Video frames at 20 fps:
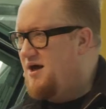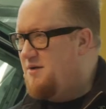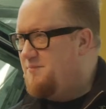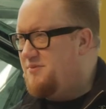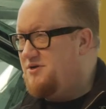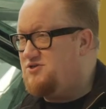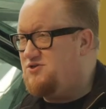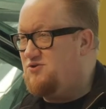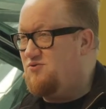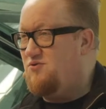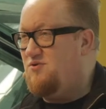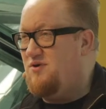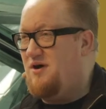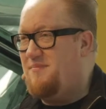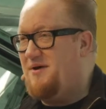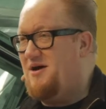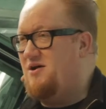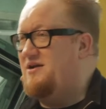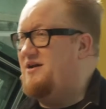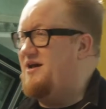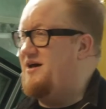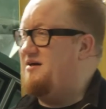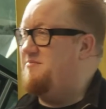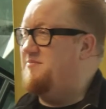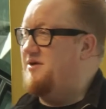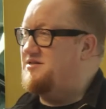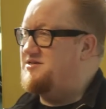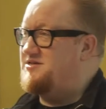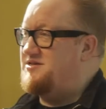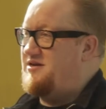But so about nine
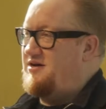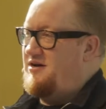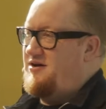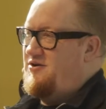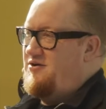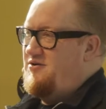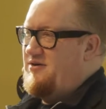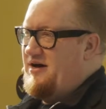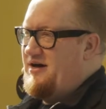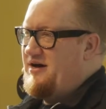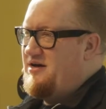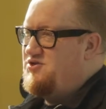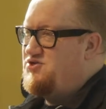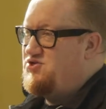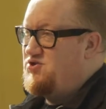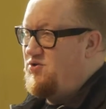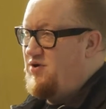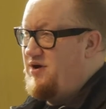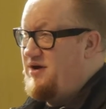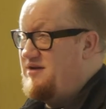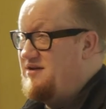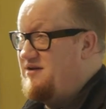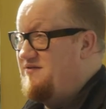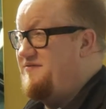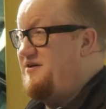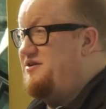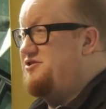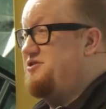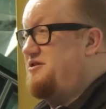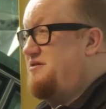months ago, I joined
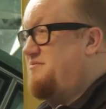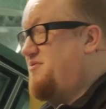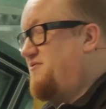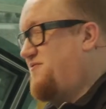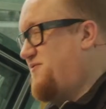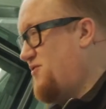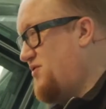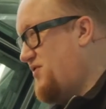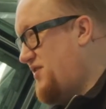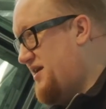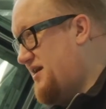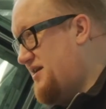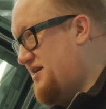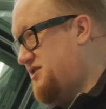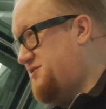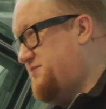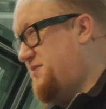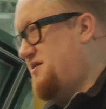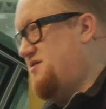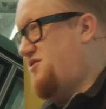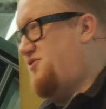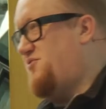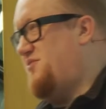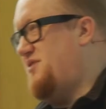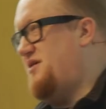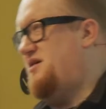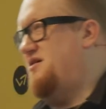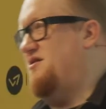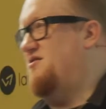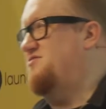InVision. Before that, I spent
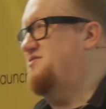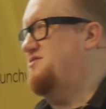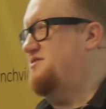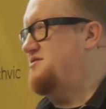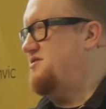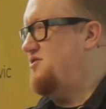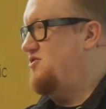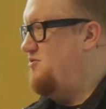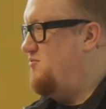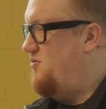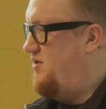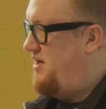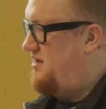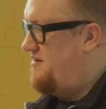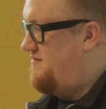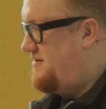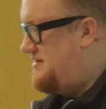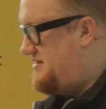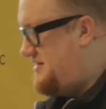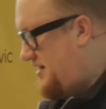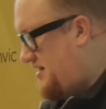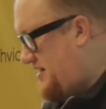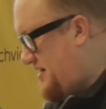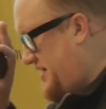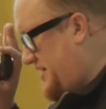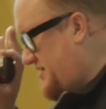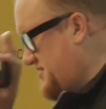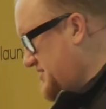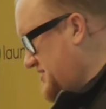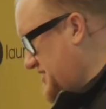three years as the global head of design at